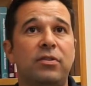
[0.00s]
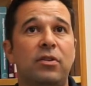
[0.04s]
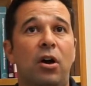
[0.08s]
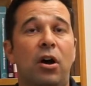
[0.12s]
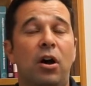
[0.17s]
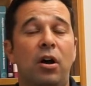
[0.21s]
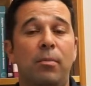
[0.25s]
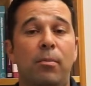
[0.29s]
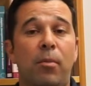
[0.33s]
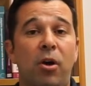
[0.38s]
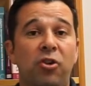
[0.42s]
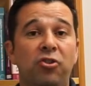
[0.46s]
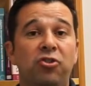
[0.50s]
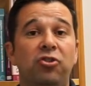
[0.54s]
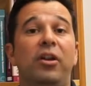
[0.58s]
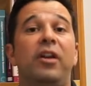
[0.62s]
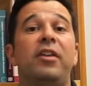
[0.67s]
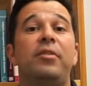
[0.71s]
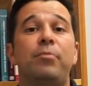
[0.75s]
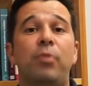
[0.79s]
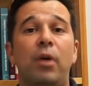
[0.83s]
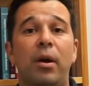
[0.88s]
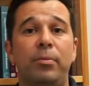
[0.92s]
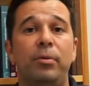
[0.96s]
on
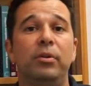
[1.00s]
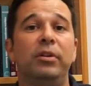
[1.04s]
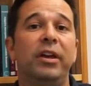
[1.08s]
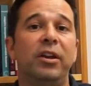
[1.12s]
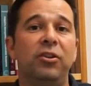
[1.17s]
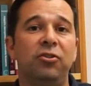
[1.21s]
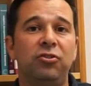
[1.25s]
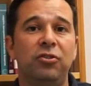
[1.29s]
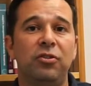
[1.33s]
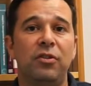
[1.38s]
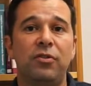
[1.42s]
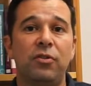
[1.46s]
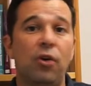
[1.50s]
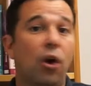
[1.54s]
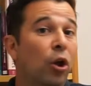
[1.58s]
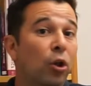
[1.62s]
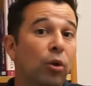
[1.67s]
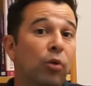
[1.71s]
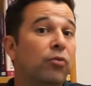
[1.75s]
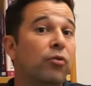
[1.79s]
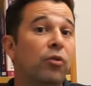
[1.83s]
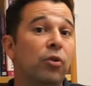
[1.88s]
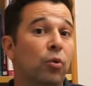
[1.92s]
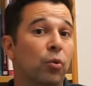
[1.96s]
marginalized populations all
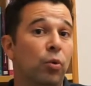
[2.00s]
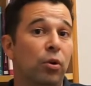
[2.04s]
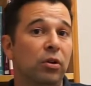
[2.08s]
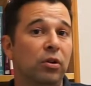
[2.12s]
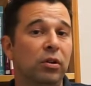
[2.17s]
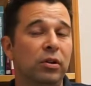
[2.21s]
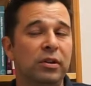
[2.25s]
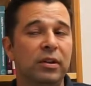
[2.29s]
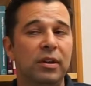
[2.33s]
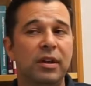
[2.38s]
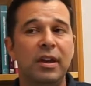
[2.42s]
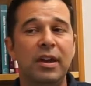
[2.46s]
over the world.